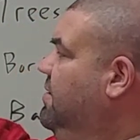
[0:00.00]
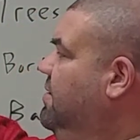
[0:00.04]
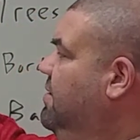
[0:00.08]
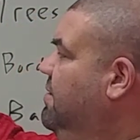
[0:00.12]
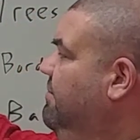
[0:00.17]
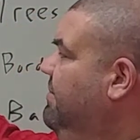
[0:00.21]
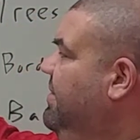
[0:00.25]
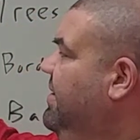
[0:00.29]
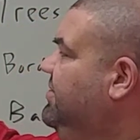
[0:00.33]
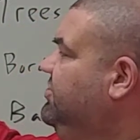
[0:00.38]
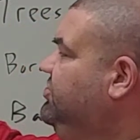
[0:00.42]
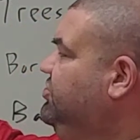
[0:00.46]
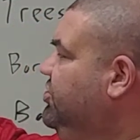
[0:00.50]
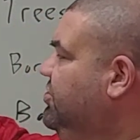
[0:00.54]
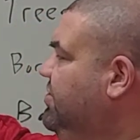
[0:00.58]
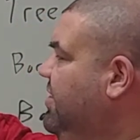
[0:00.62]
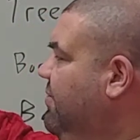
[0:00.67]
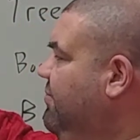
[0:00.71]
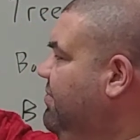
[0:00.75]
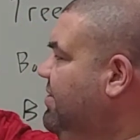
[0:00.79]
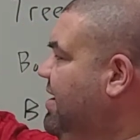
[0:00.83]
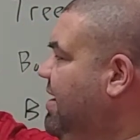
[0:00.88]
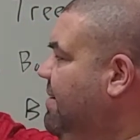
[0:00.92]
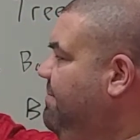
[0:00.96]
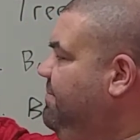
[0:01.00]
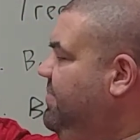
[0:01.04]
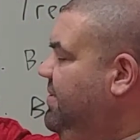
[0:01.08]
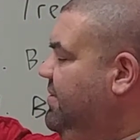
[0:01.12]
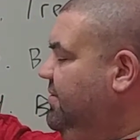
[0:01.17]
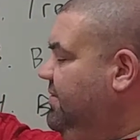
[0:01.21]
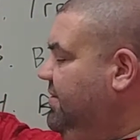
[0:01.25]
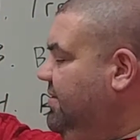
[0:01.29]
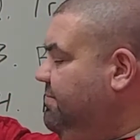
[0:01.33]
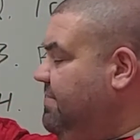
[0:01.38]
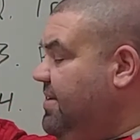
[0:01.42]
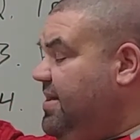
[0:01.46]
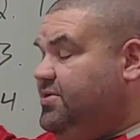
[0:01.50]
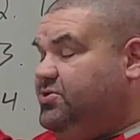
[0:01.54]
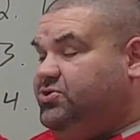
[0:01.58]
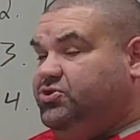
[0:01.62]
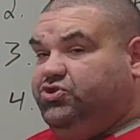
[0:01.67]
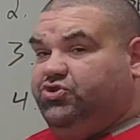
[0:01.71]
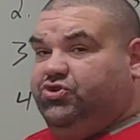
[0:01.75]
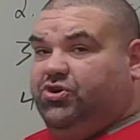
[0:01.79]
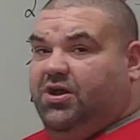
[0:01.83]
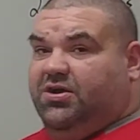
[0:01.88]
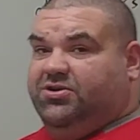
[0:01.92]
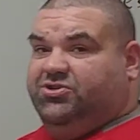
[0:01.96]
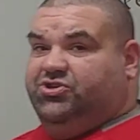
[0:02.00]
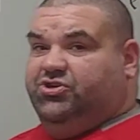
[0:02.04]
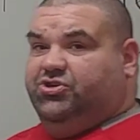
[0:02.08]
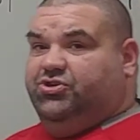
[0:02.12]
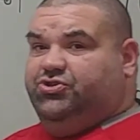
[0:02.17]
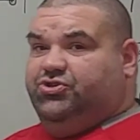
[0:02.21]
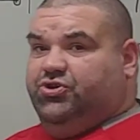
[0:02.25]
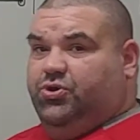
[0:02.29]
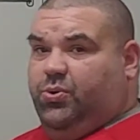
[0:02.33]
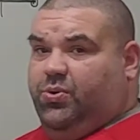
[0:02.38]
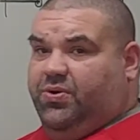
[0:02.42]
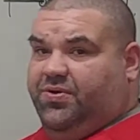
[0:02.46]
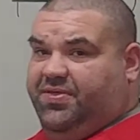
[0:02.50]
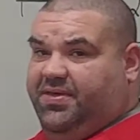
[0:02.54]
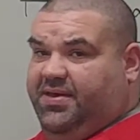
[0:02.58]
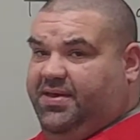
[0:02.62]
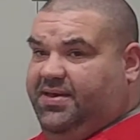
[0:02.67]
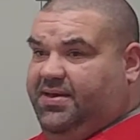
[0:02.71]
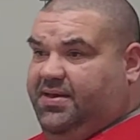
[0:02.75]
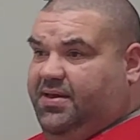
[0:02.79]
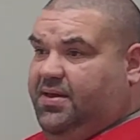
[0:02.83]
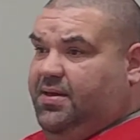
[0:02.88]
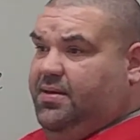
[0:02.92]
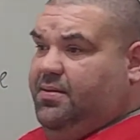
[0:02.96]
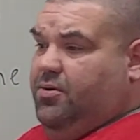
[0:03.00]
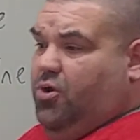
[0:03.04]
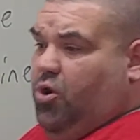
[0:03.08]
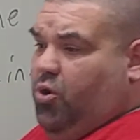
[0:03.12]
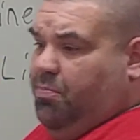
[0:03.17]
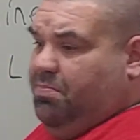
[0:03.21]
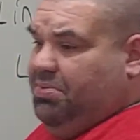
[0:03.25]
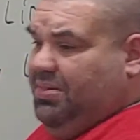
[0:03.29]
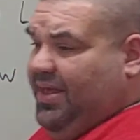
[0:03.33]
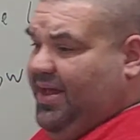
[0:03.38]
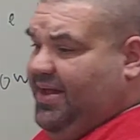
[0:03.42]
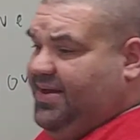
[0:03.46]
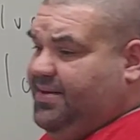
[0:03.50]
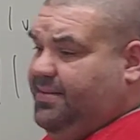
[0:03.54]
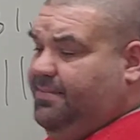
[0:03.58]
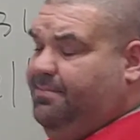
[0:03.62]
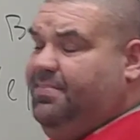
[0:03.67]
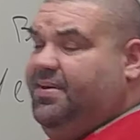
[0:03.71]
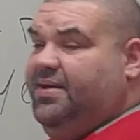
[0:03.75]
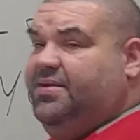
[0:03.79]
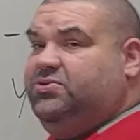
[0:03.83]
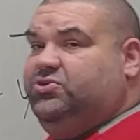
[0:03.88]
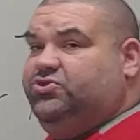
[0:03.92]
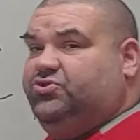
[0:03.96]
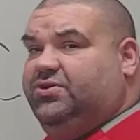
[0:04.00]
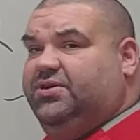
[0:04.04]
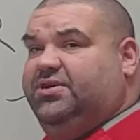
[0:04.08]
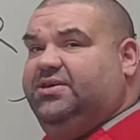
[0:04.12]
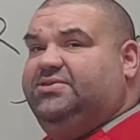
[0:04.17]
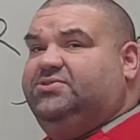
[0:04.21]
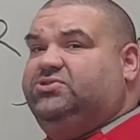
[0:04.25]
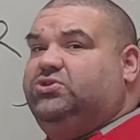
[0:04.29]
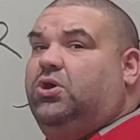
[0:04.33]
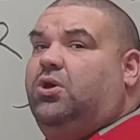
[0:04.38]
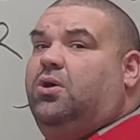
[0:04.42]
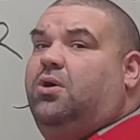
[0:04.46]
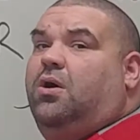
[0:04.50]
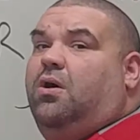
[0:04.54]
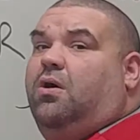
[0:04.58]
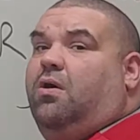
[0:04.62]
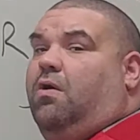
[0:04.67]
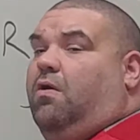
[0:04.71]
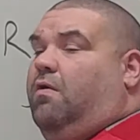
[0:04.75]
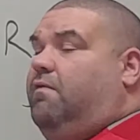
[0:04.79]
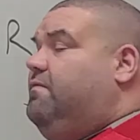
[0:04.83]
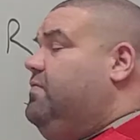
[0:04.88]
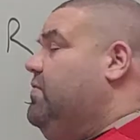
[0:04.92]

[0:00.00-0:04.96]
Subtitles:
Make sure that we're not building major structures or planting big trees over